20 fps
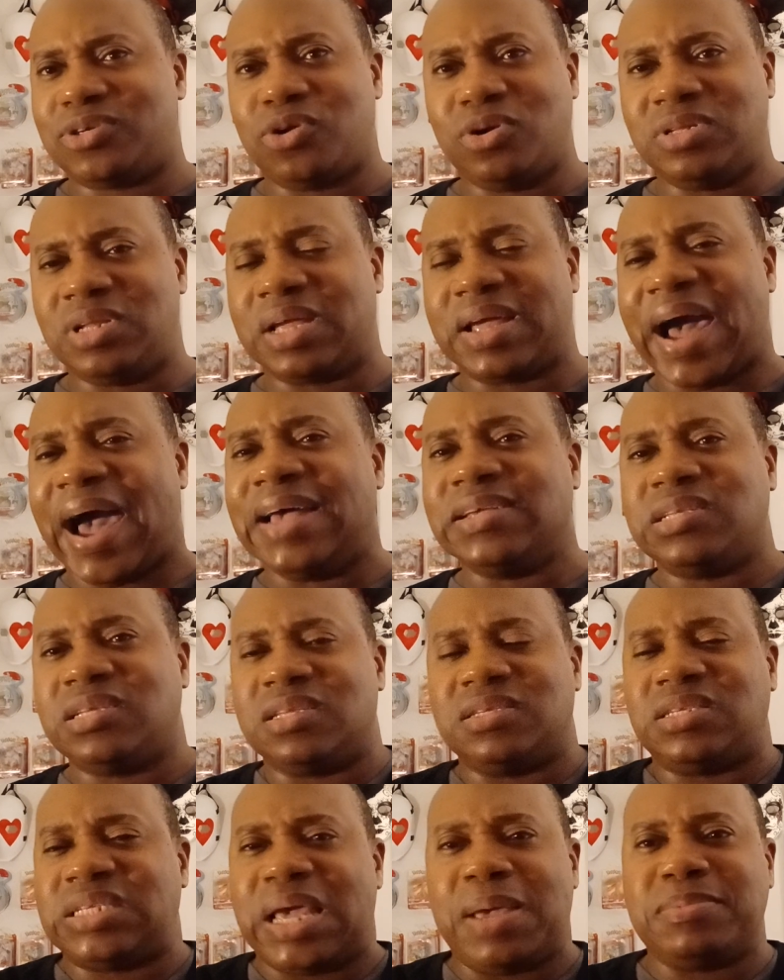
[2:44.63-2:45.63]
And the guys see
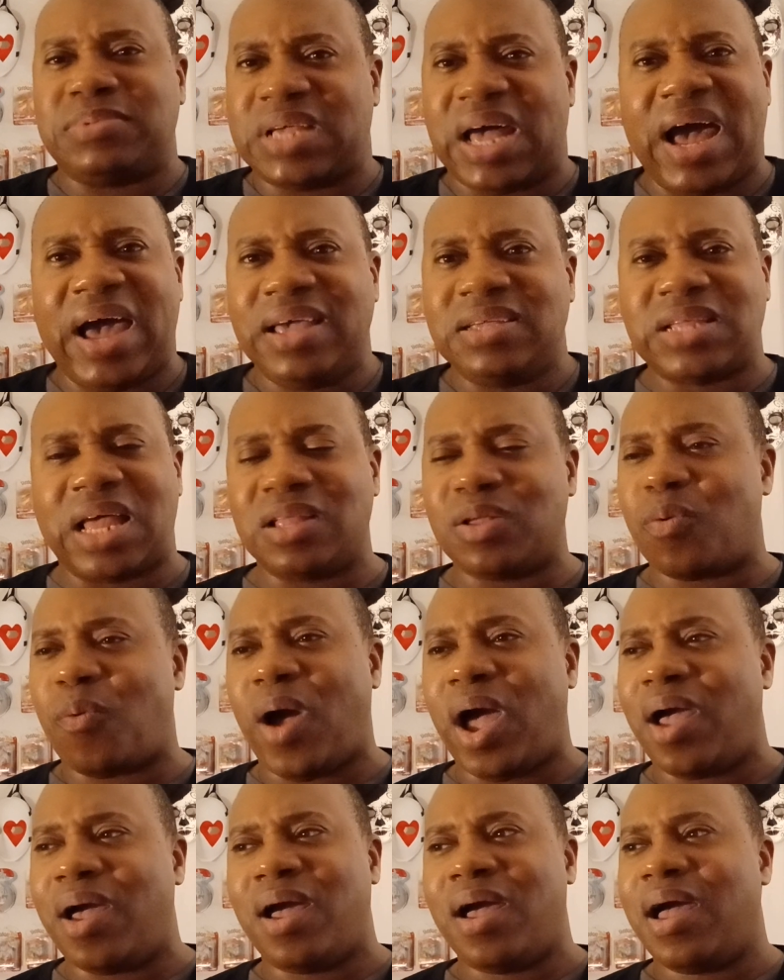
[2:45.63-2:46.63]
the same size? I said,
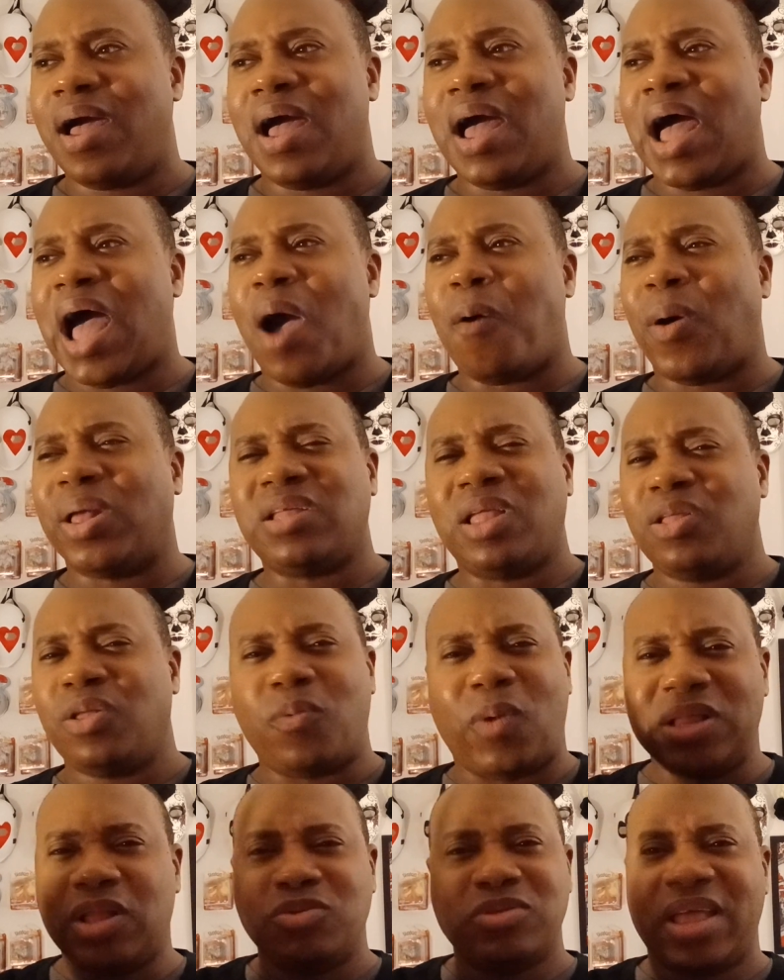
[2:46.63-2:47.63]
why
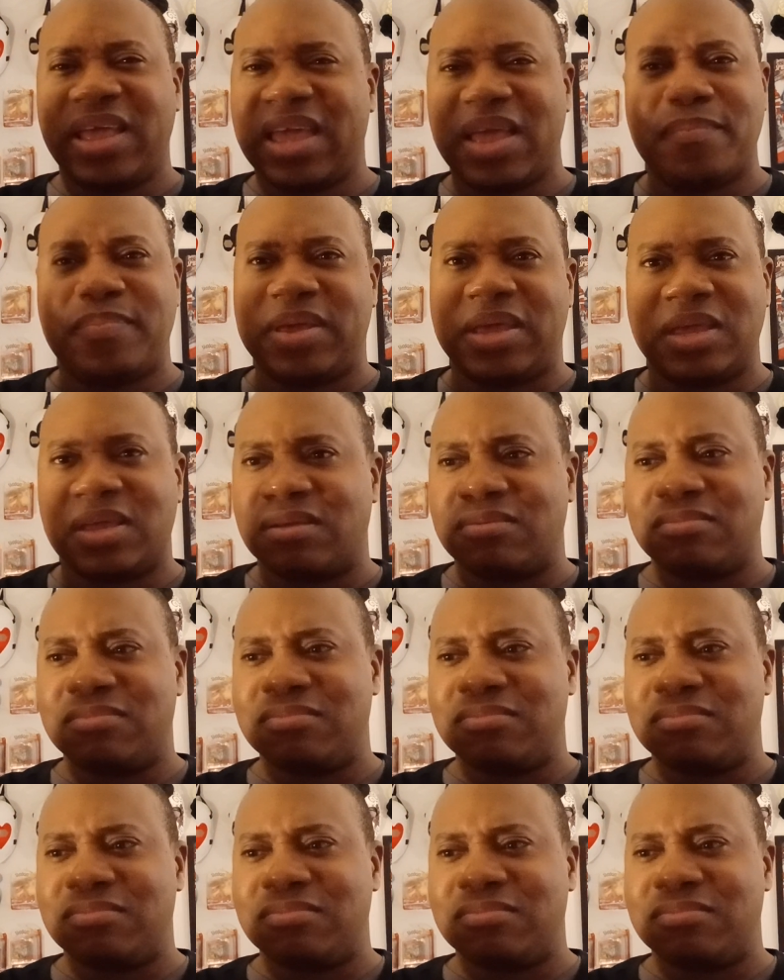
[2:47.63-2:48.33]
don't they get big?